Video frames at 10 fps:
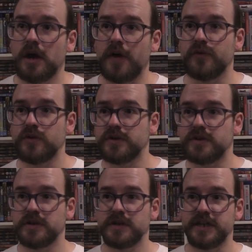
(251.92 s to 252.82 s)
I've
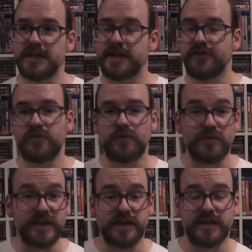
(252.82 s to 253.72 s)
ordered Indiana Jones
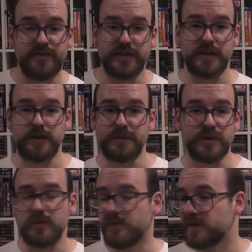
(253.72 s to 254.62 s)
through Den and DVD,
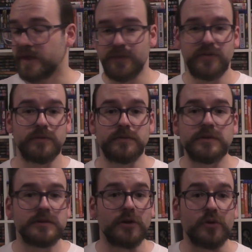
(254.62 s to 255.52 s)
because there are still
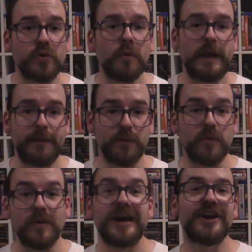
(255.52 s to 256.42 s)
local
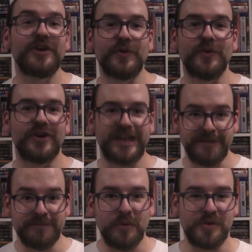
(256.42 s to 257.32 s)
people who are
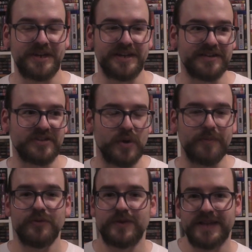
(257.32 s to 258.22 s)
importing, so
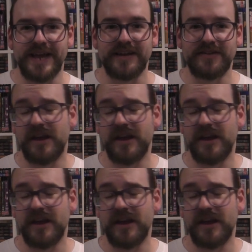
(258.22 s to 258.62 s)
I'm doing that.